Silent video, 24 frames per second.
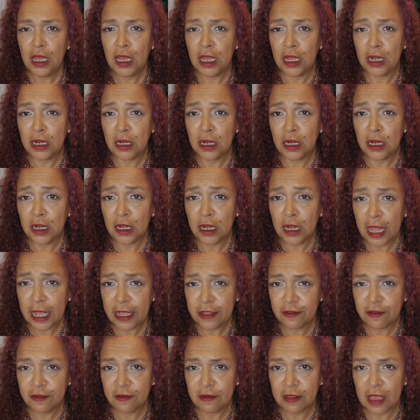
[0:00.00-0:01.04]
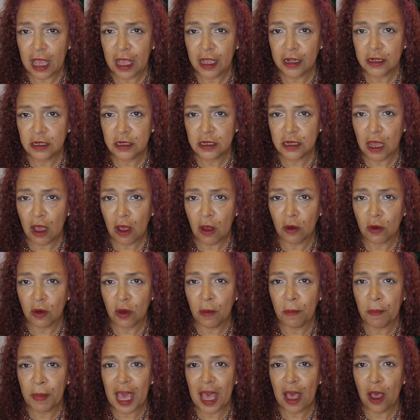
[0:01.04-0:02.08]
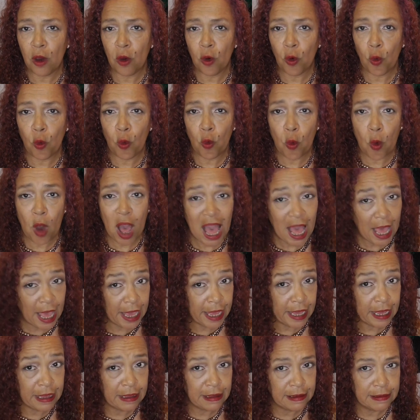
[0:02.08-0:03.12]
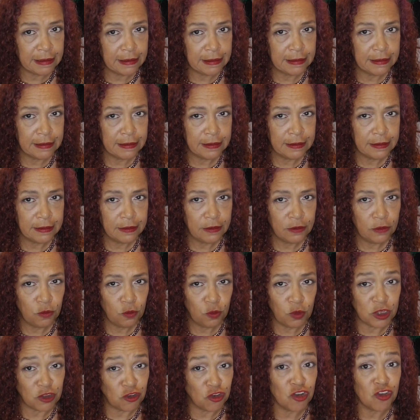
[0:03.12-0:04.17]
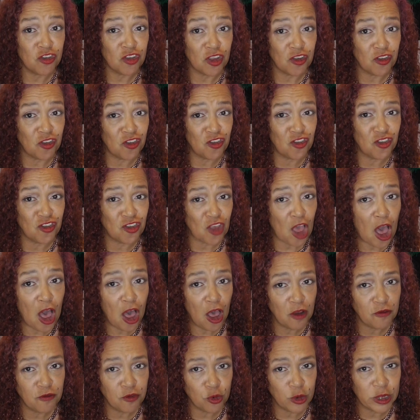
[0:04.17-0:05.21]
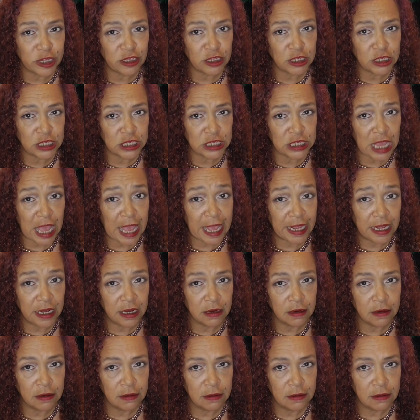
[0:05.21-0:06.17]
And let's not talk about Hawaii, which is a sovereign state.